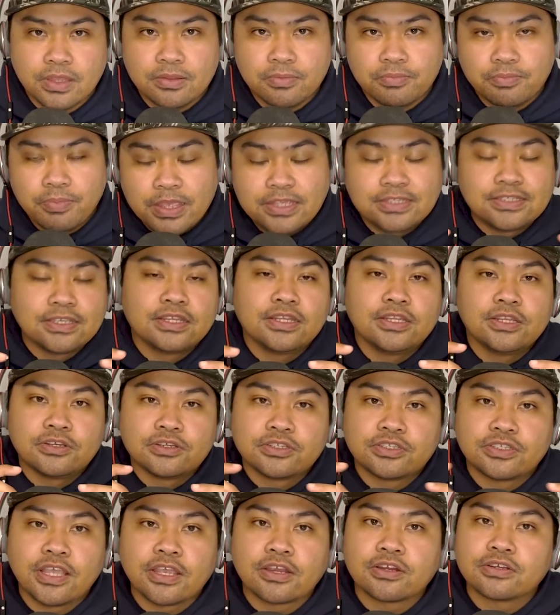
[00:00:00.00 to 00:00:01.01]
basically they're
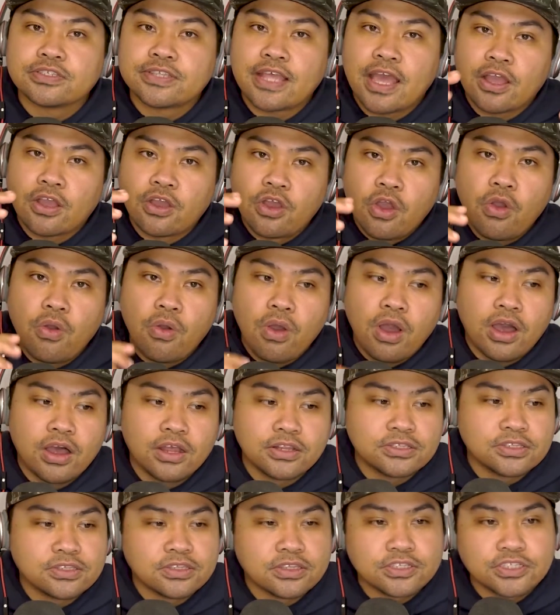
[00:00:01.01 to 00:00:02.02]
stickers that go
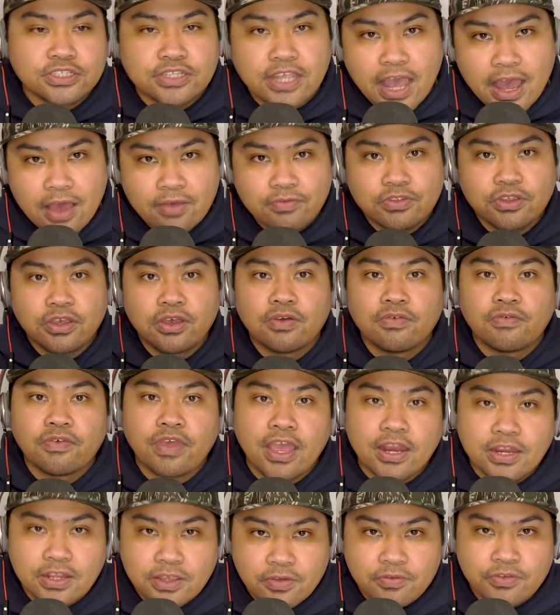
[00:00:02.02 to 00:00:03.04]
onto the shaft of
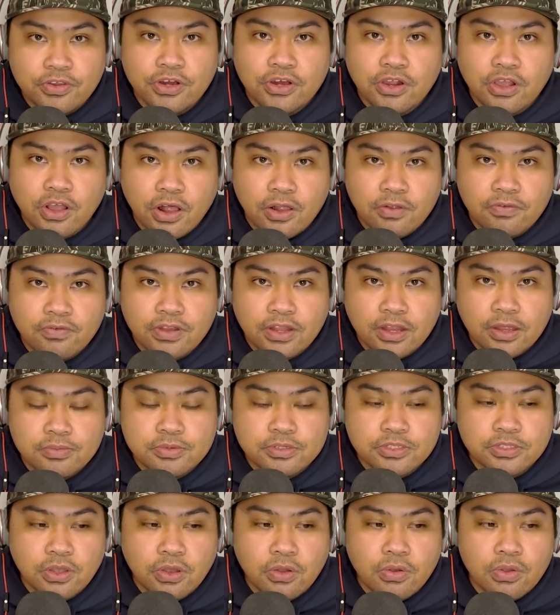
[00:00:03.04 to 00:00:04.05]
any of your golf
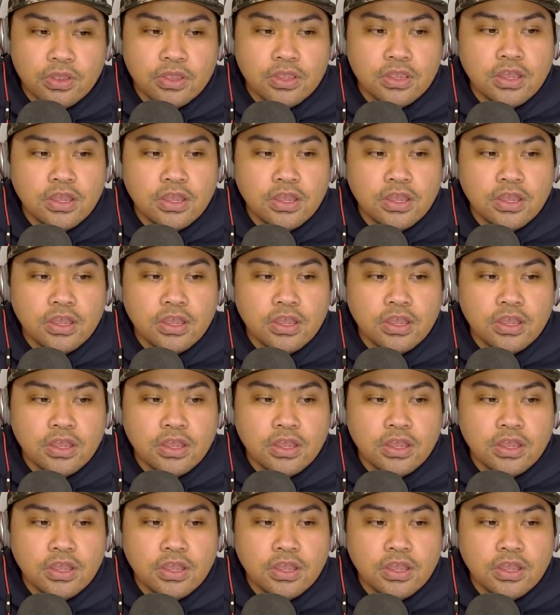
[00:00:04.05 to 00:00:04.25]
clubs. So